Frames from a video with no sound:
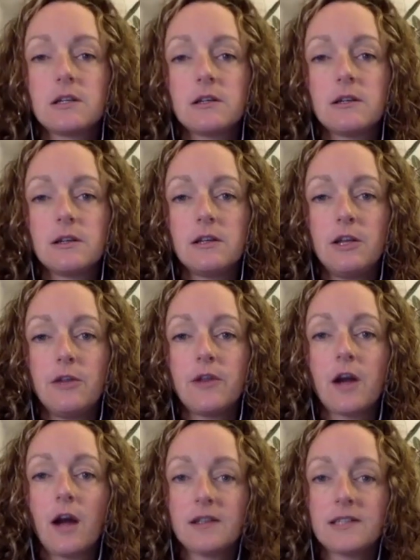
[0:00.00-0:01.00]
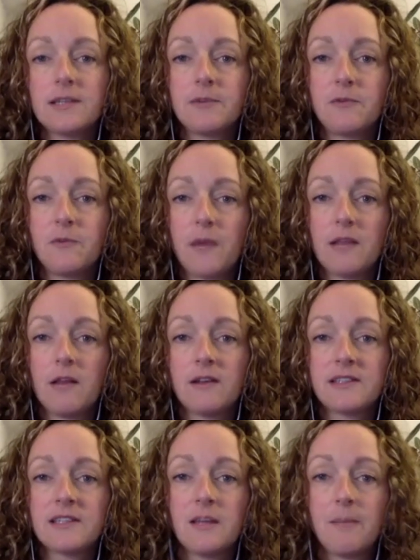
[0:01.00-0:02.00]
the concept of weight
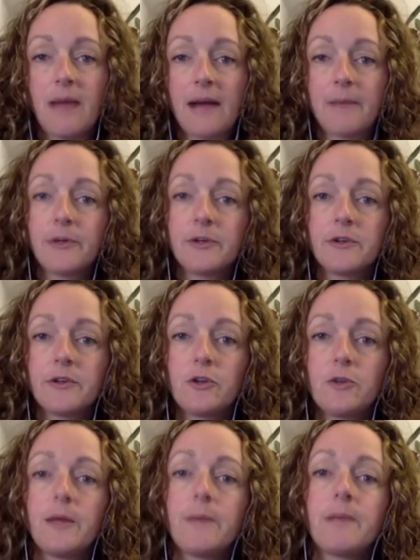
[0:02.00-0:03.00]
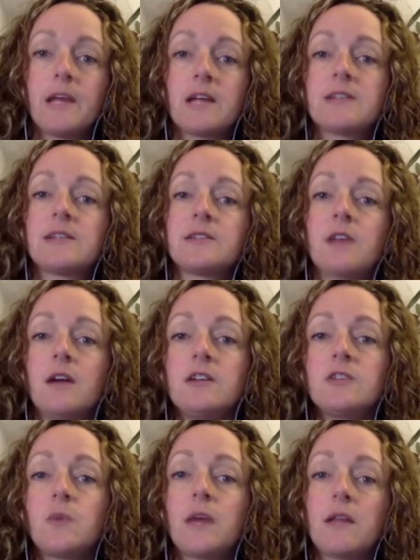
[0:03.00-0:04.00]
loss in the back burner a little bit, because as long
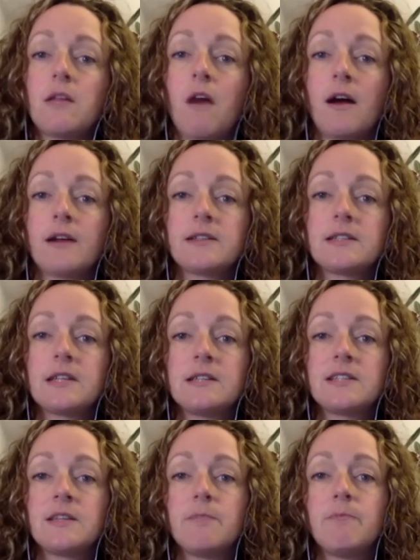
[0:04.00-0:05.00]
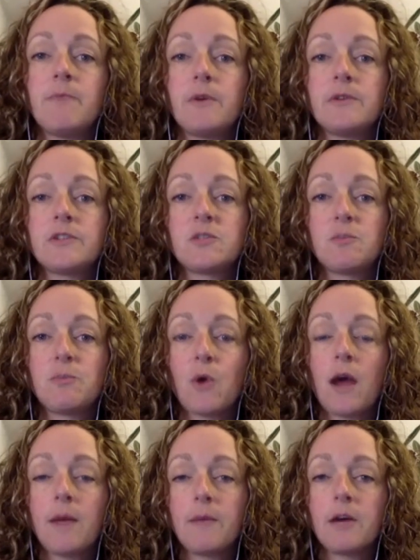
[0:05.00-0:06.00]
as weight loss is the most
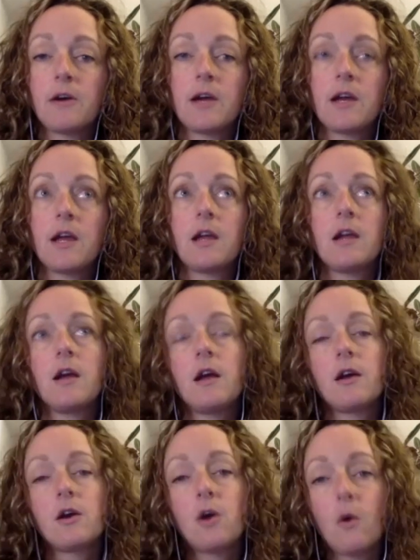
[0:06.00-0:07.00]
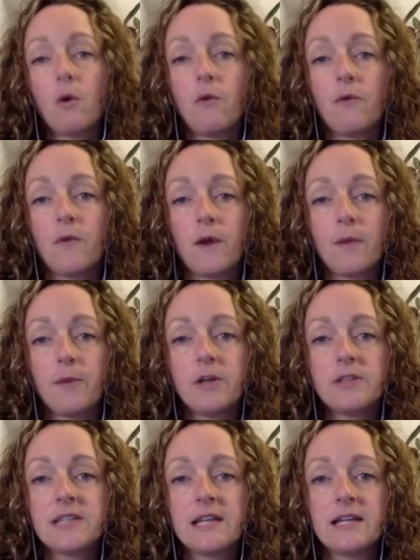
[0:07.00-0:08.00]
primary goal for a
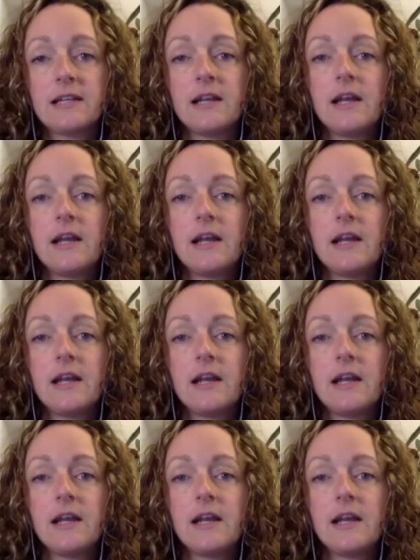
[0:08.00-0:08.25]
person,